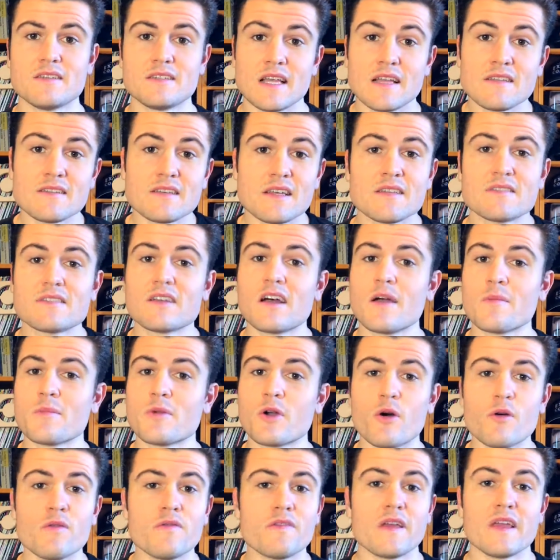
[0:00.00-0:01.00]
Setting a time
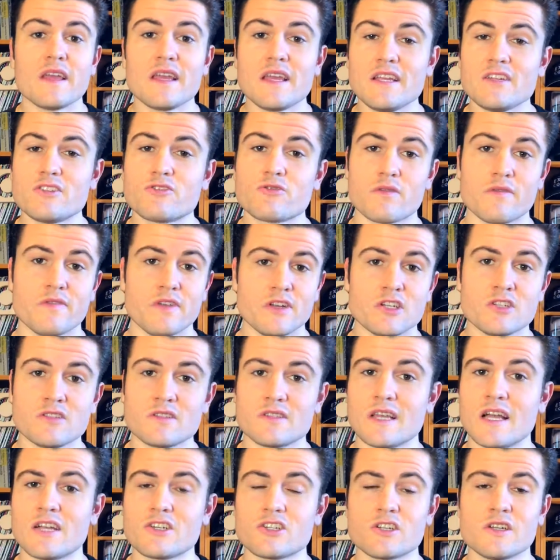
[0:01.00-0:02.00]
goal for each revision
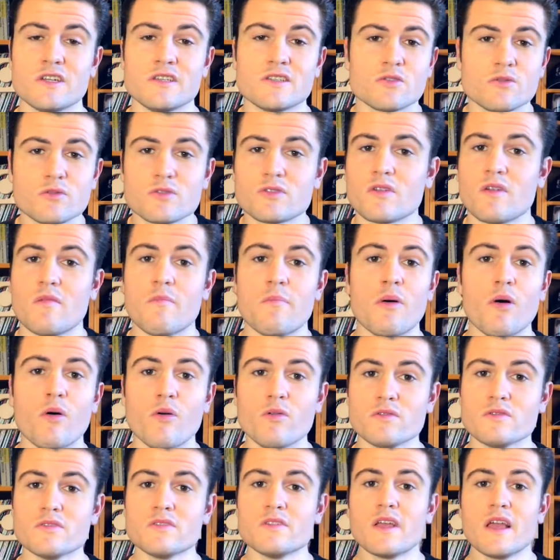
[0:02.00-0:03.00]
session is also
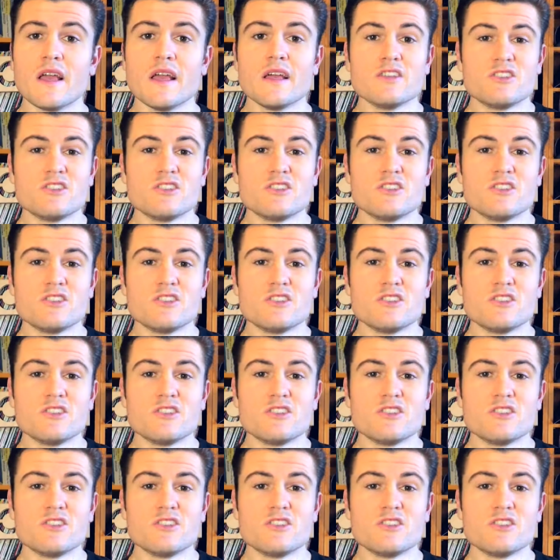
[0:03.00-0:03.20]
important,